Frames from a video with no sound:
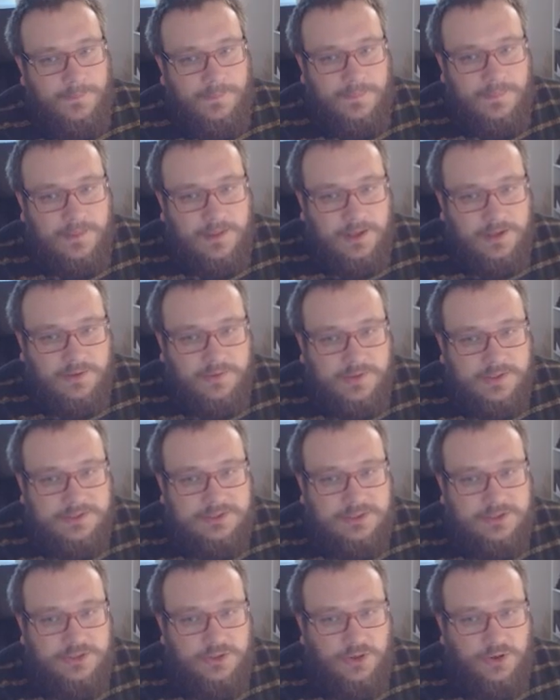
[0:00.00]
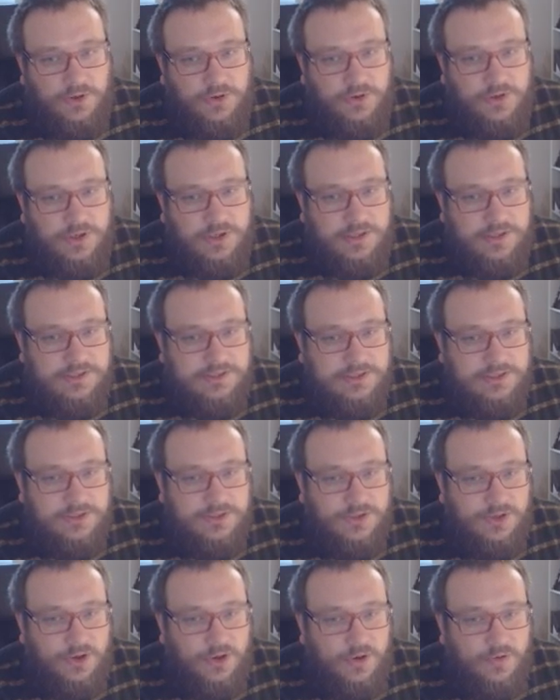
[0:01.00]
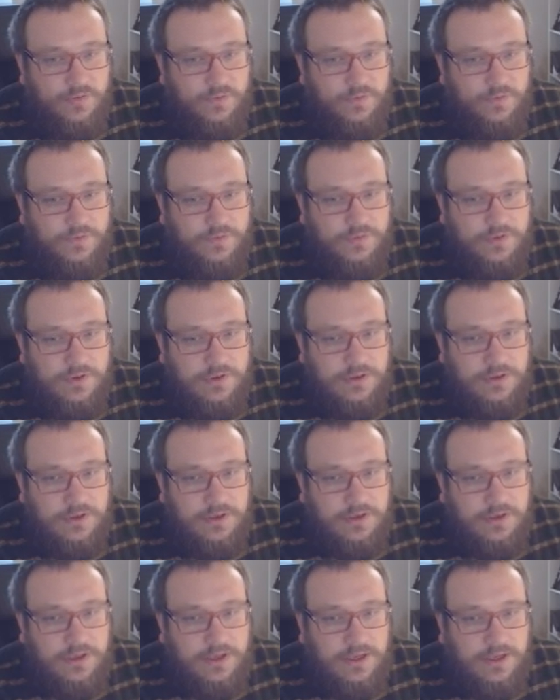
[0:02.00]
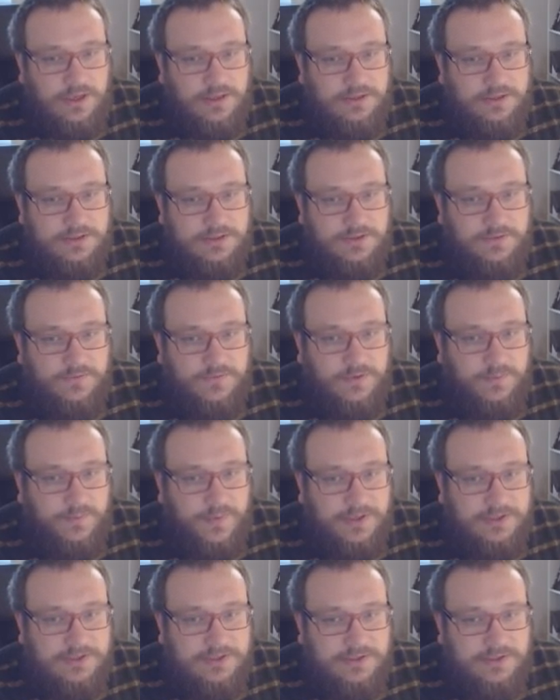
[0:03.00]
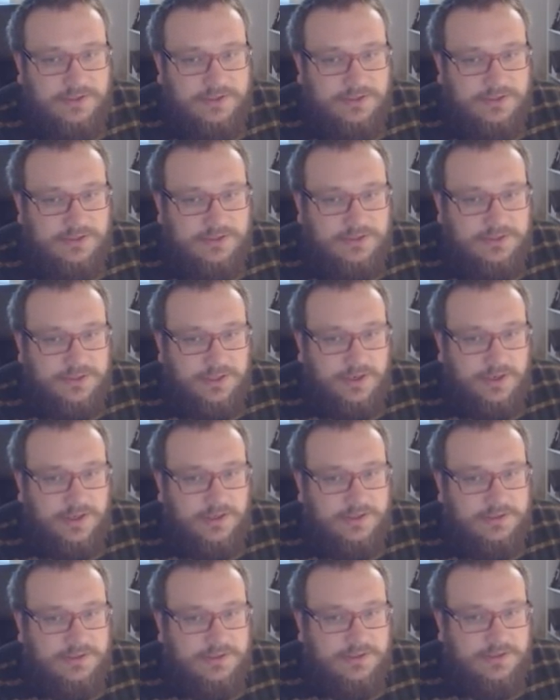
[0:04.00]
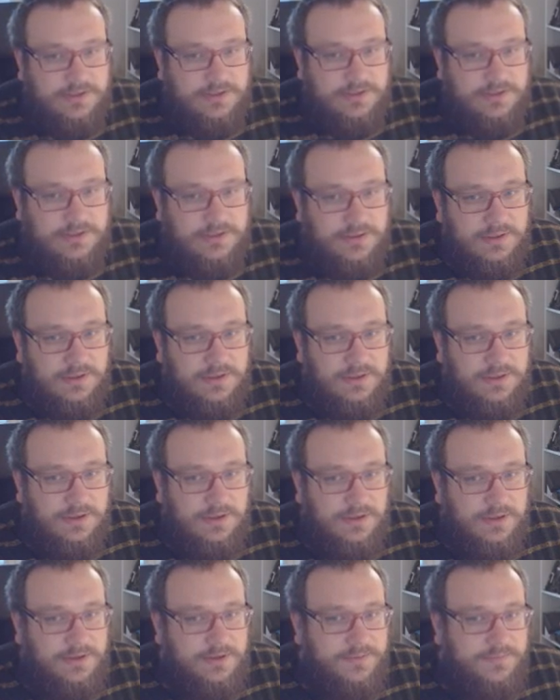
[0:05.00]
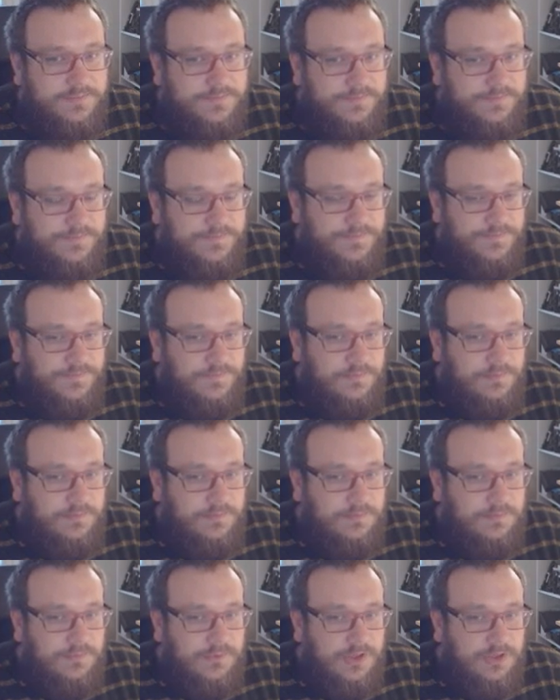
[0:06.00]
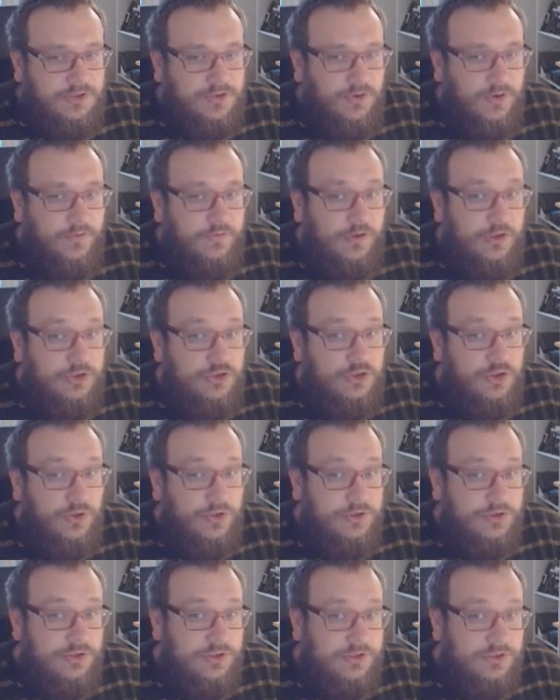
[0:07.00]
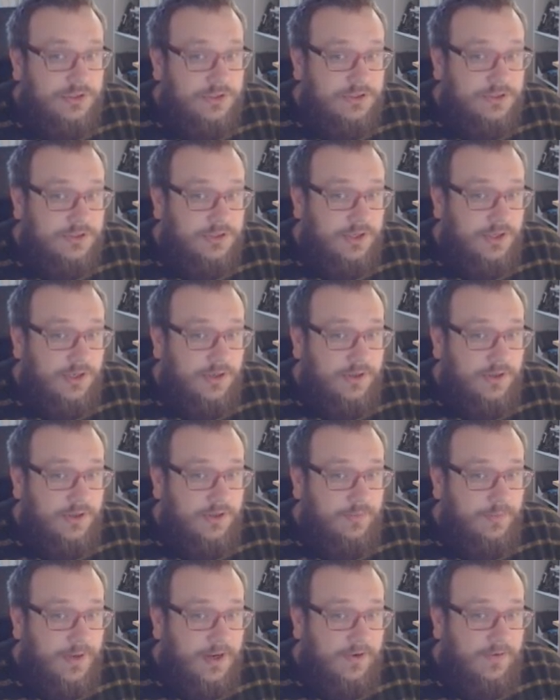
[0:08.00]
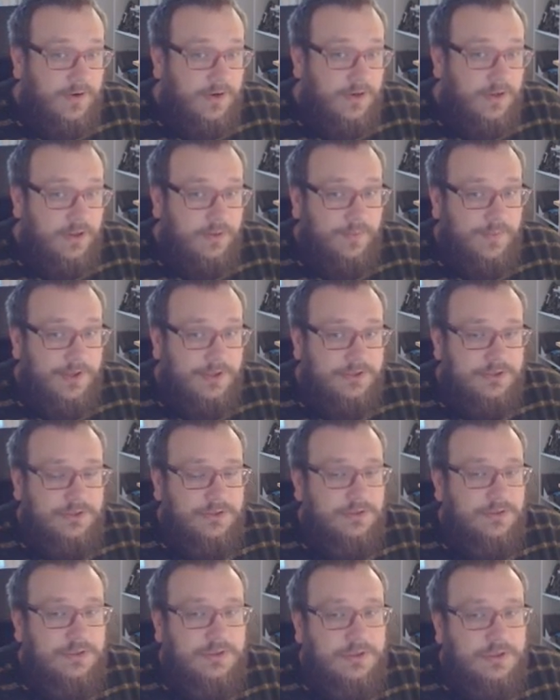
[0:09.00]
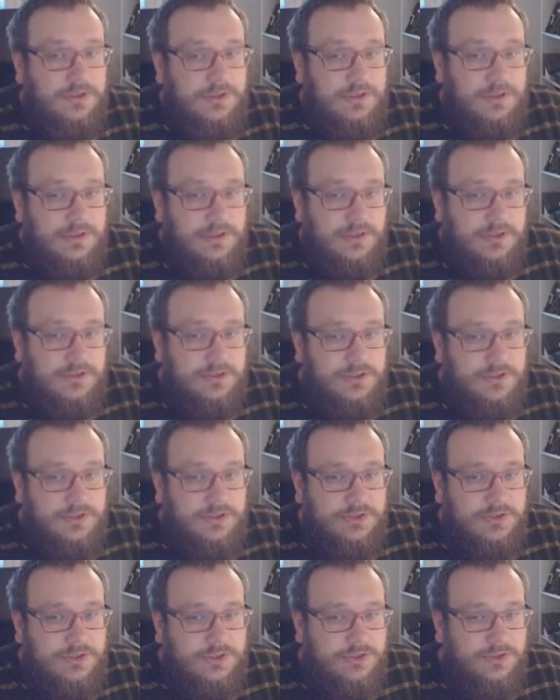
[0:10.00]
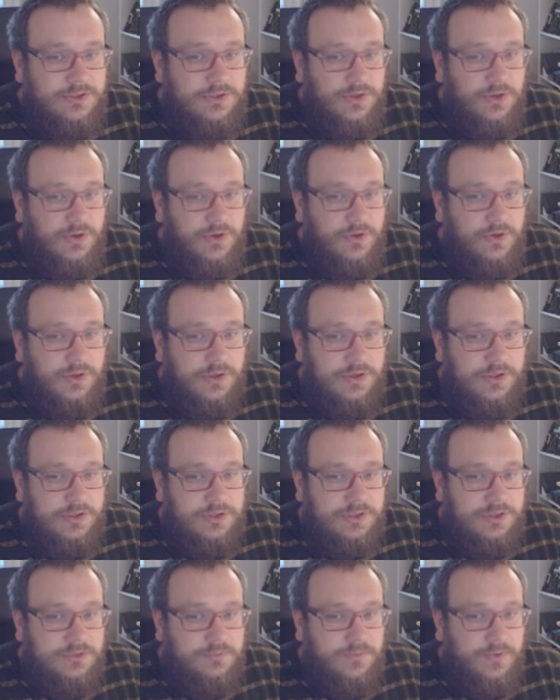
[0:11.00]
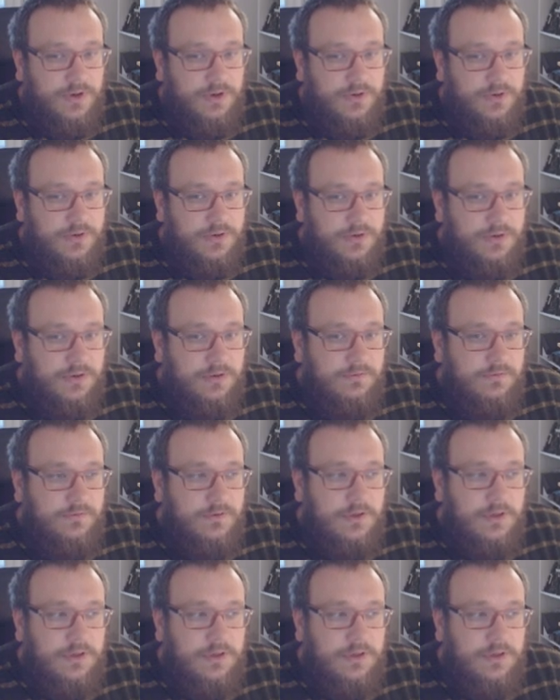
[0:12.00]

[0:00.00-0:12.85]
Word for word: Like this is on and this is off. And if the button is inside the, sorry, if the dot is inside the background of the button, it's considered on, and this is broken and off.